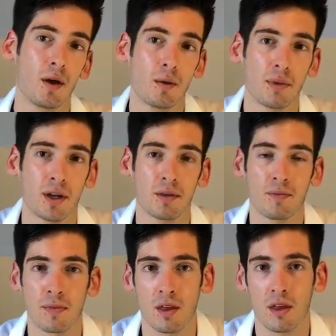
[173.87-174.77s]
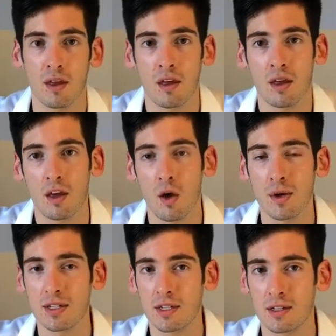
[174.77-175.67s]
but you
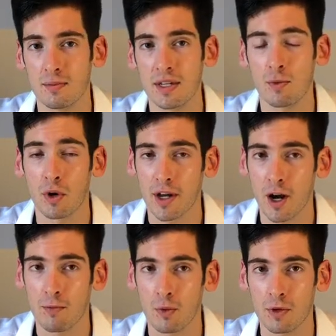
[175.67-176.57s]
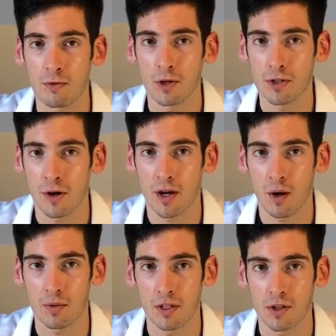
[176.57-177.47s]
always need to be more careful when you first start out
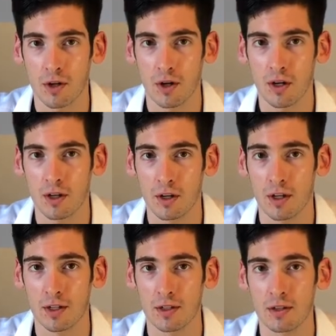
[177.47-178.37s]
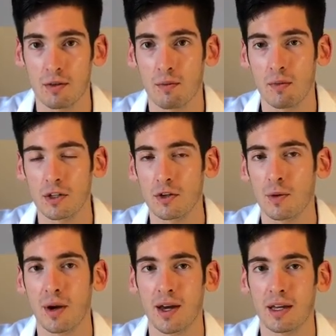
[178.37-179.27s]
with this drug, because until your
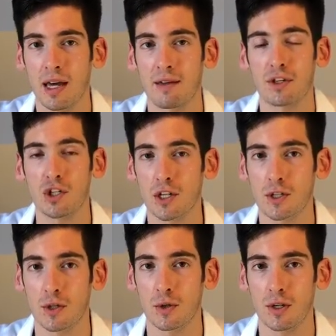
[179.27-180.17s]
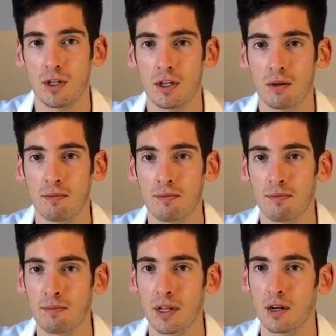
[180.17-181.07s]
body kind of adjusts to it, you can
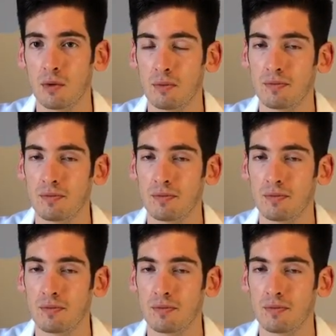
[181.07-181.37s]
be a little